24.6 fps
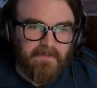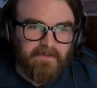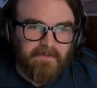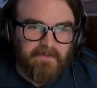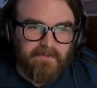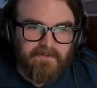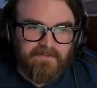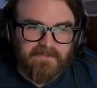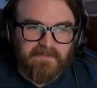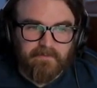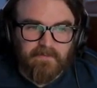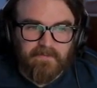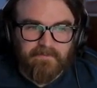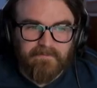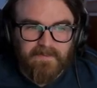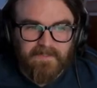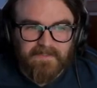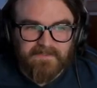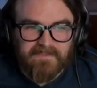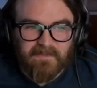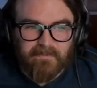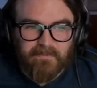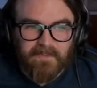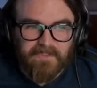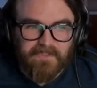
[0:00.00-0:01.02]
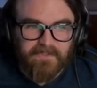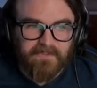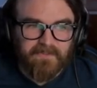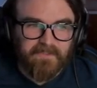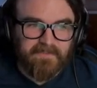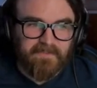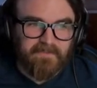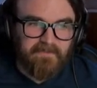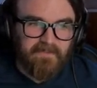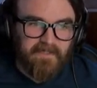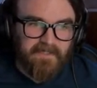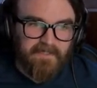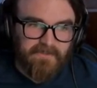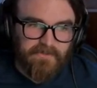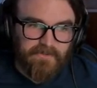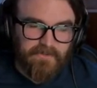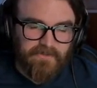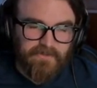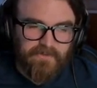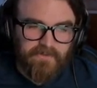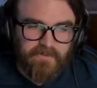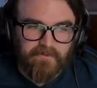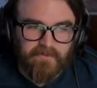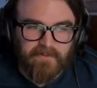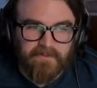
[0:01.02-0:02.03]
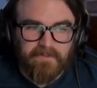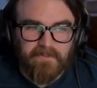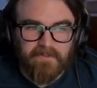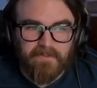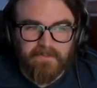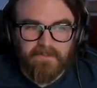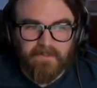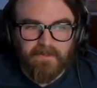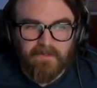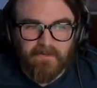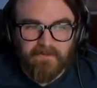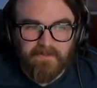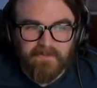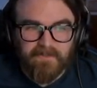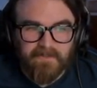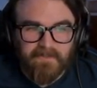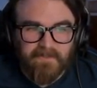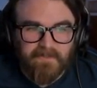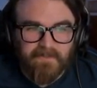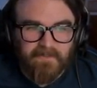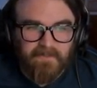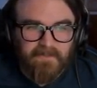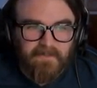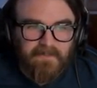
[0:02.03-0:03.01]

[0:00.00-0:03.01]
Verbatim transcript: There's some events I mentioned, like the laser drill that you can call in.